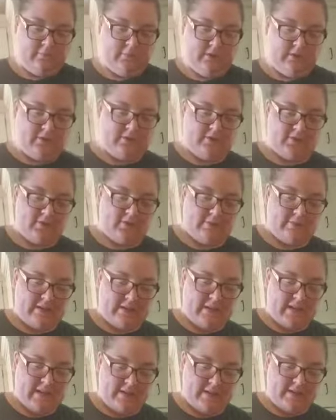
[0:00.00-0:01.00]
So the
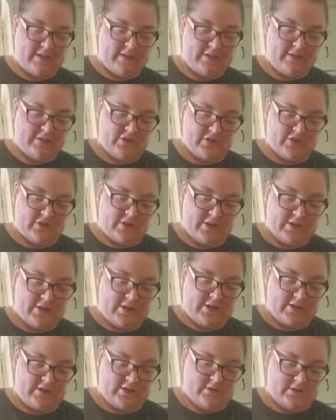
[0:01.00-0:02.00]
banana, the
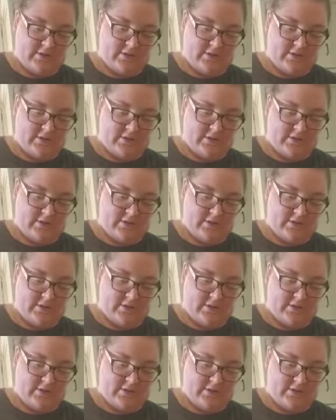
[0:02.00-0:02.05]
sugar,